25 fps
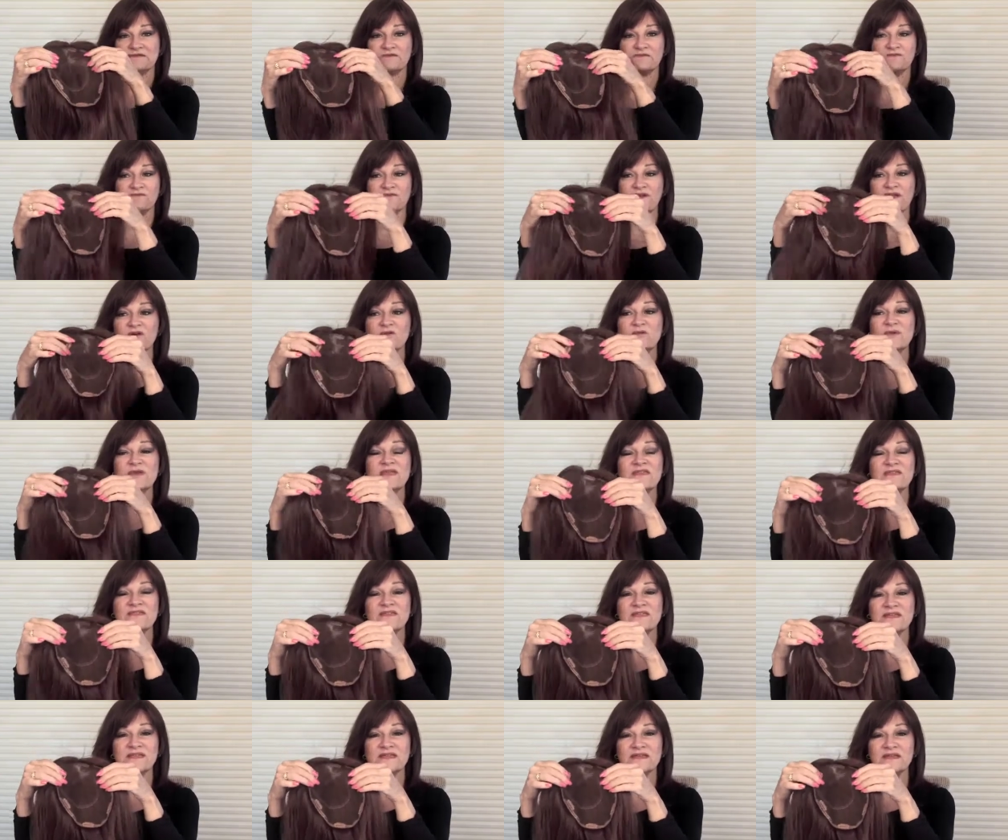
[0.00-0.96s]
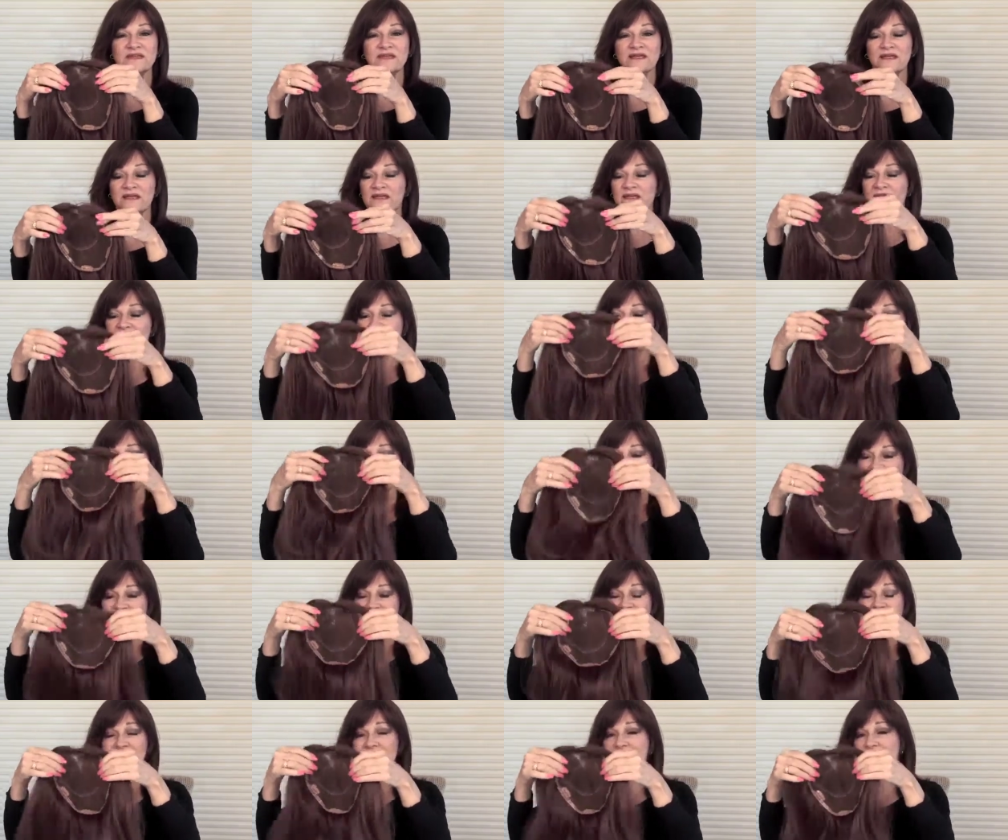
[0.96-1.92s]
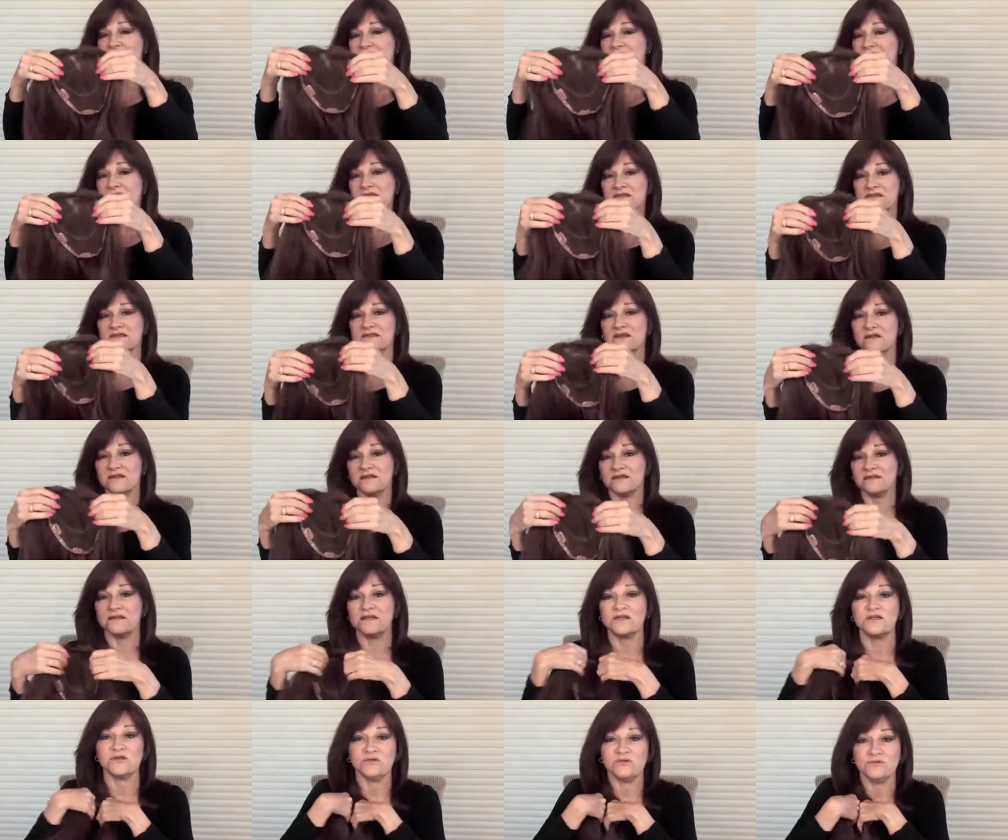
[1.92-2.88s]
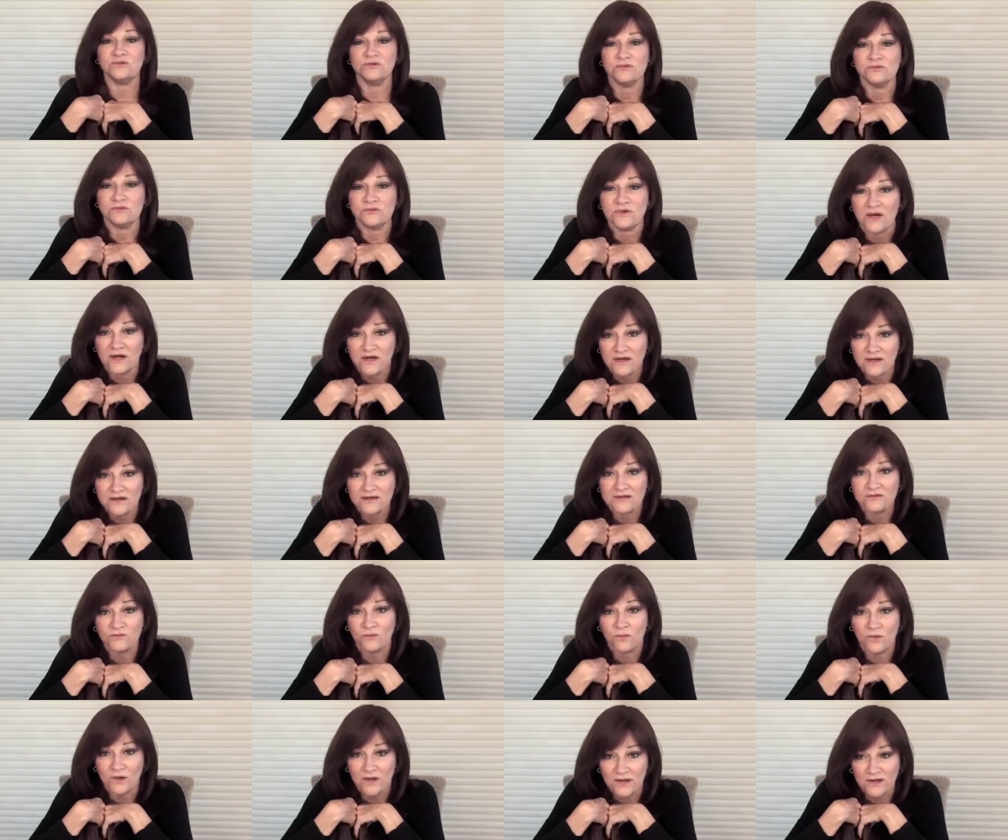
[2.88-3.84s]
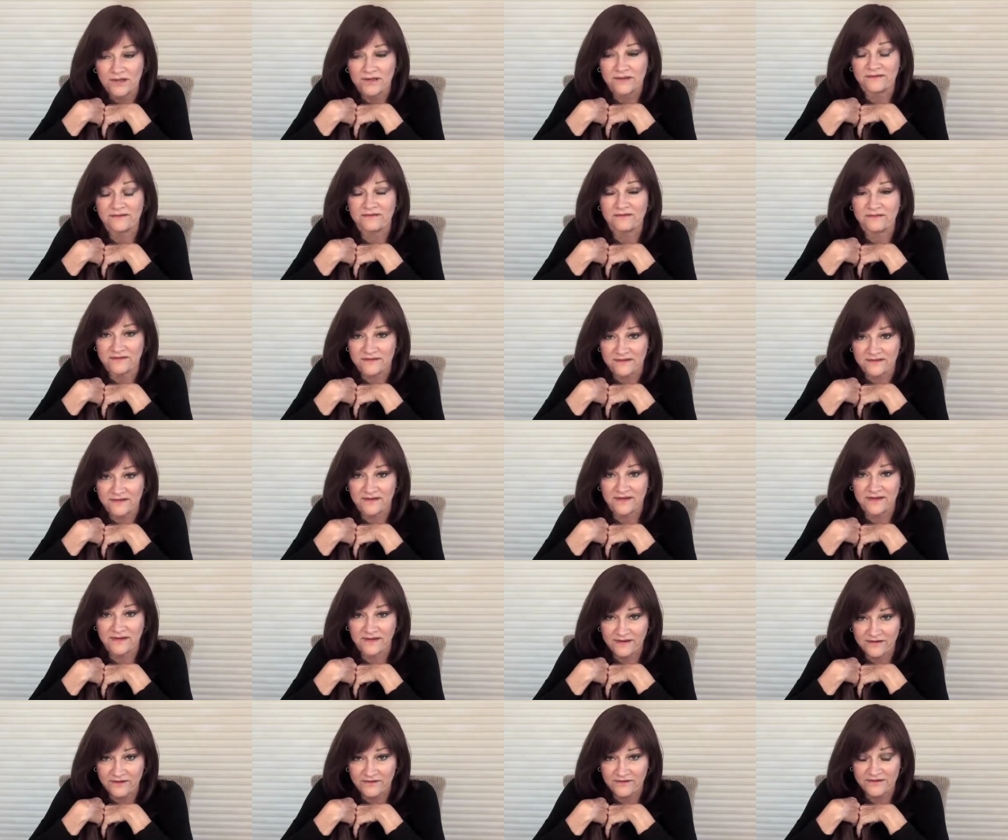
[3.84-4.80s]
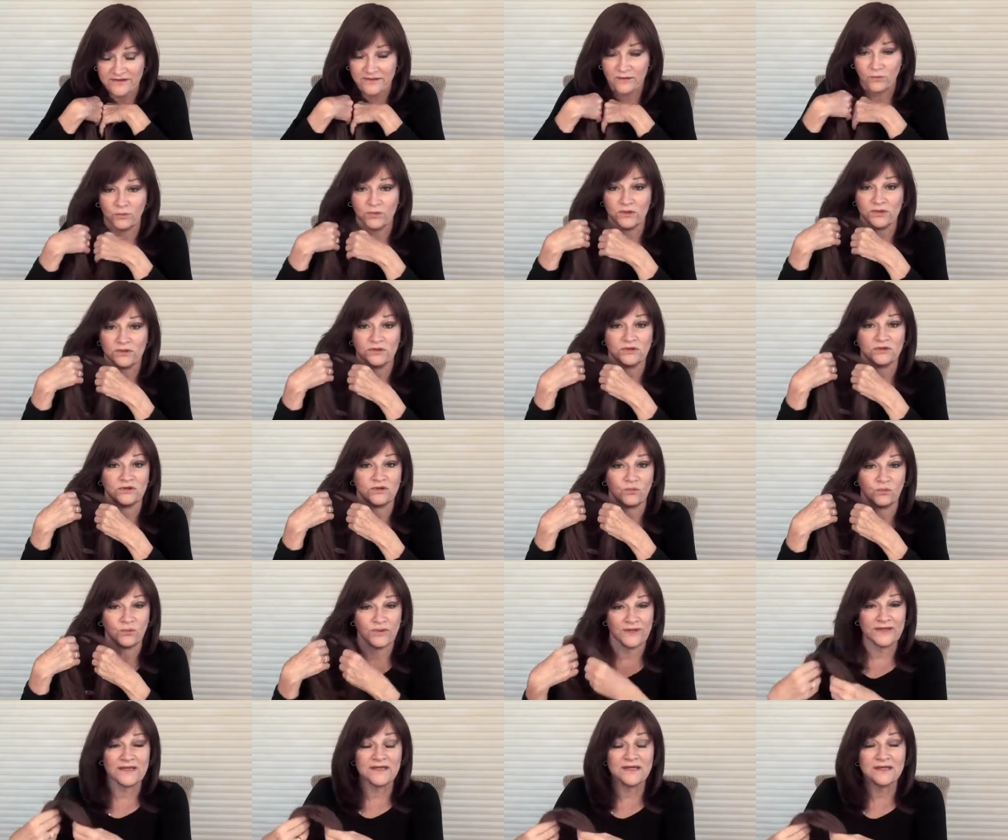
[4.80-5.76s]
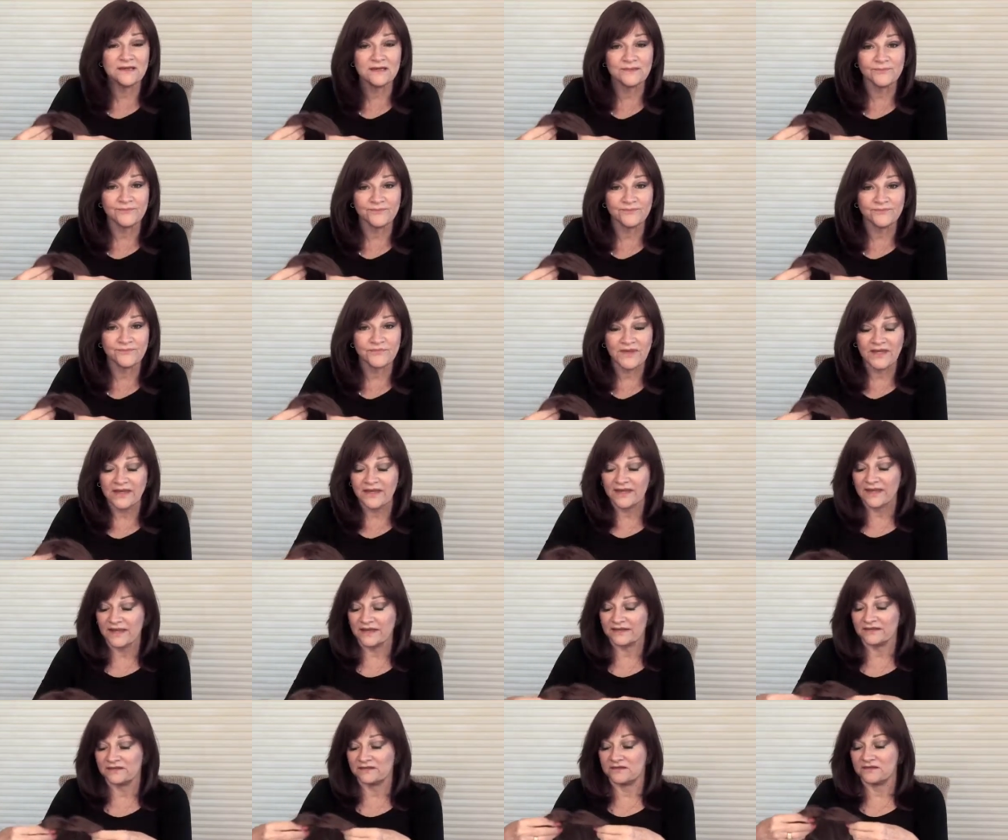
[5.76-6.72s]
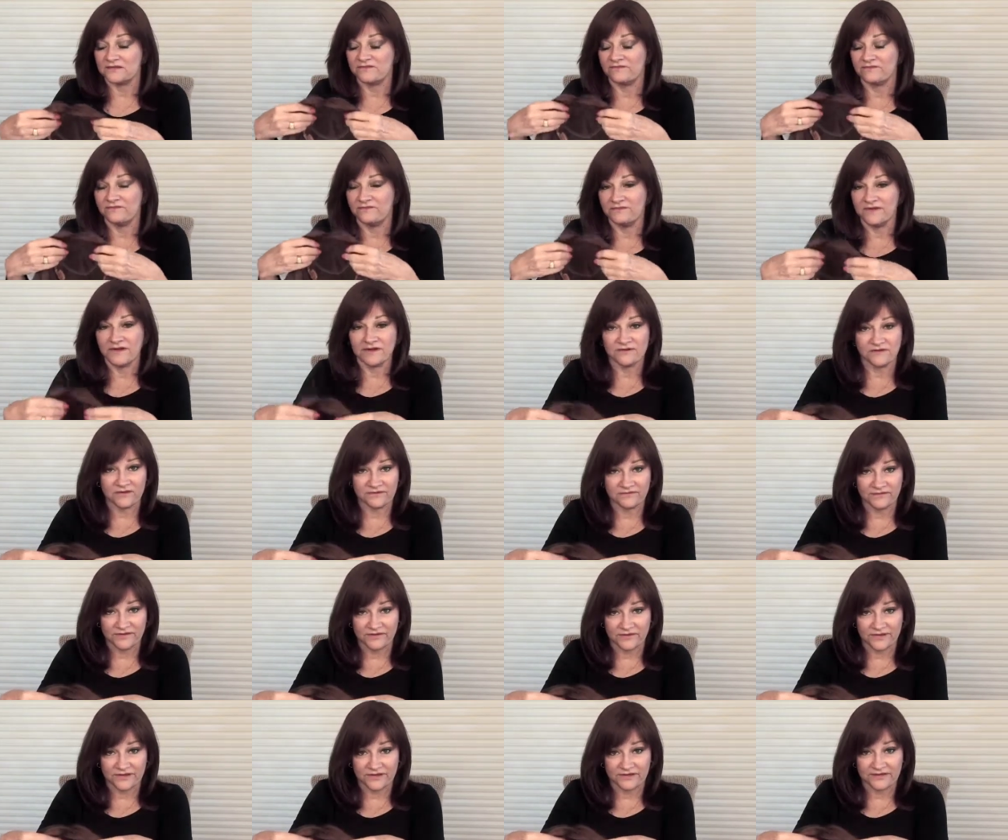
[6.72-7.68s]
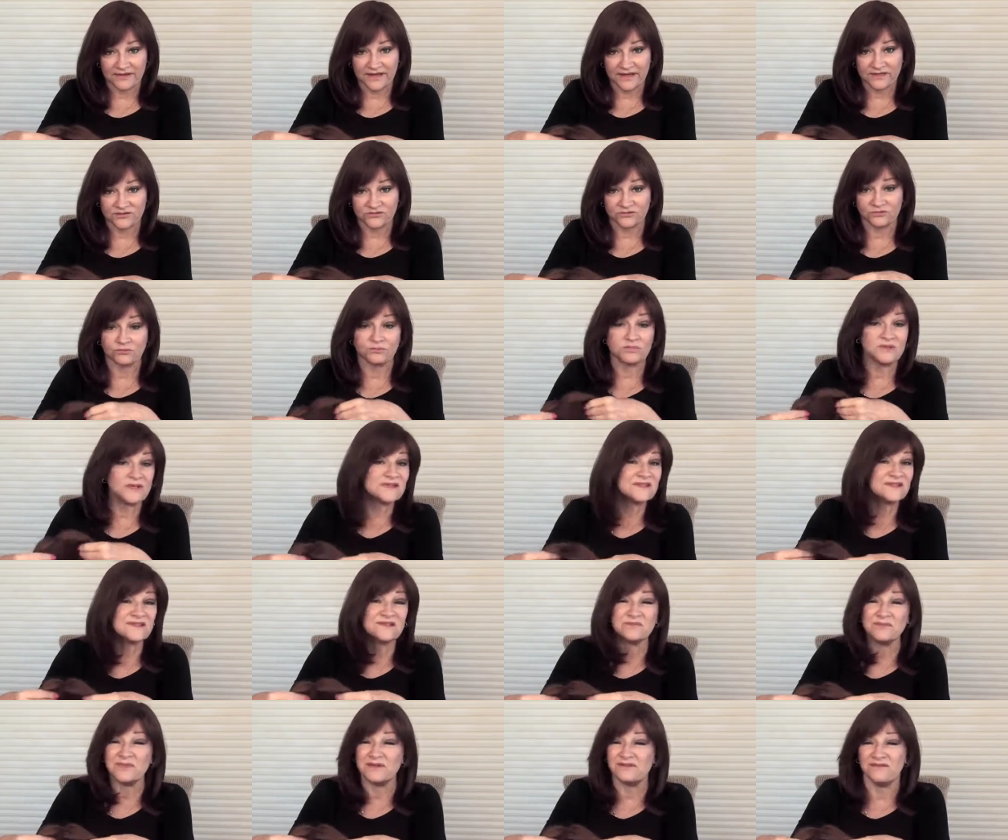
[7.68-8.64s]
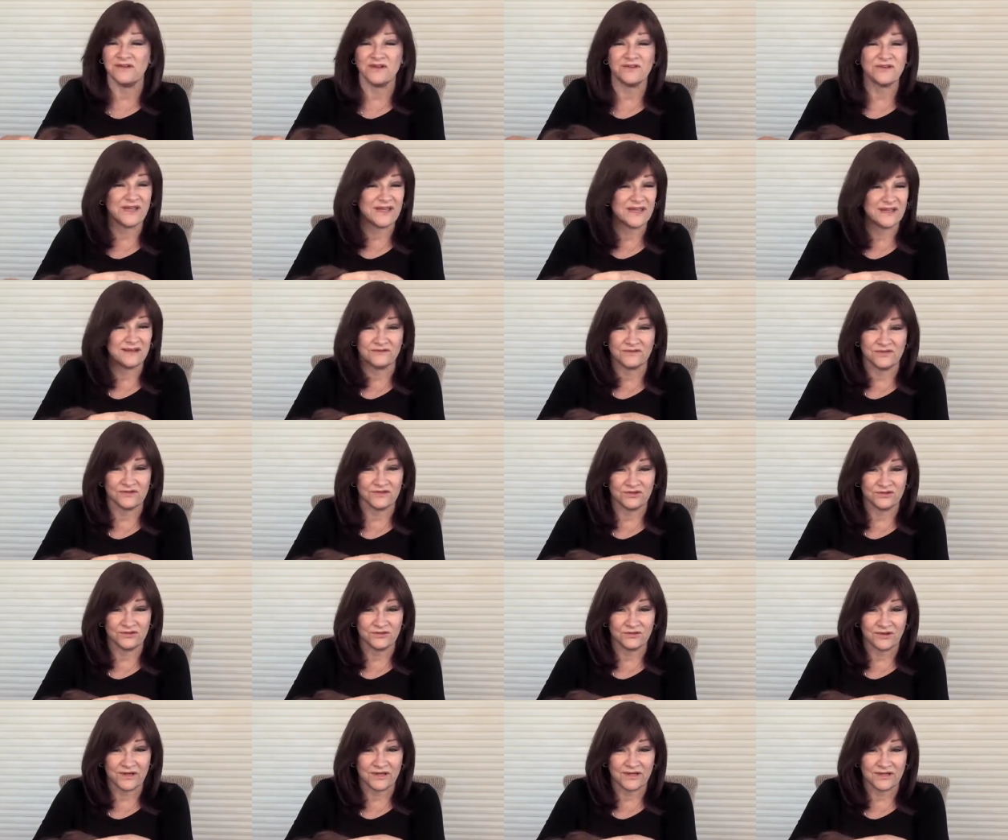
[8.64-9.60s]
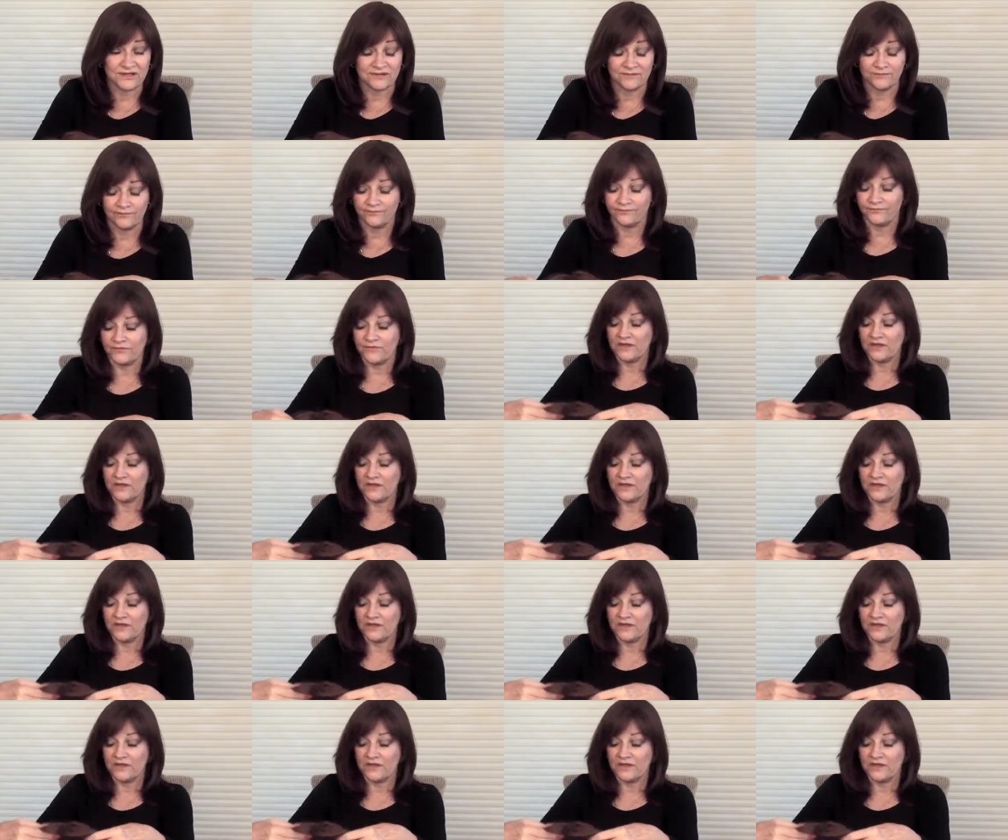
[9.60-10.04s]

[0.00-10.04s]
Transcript: It's very thin. The density is not thick. You do not want thick hair. It will look wiggy and look very, very unnatural. Plus it'll be very heavy on your head.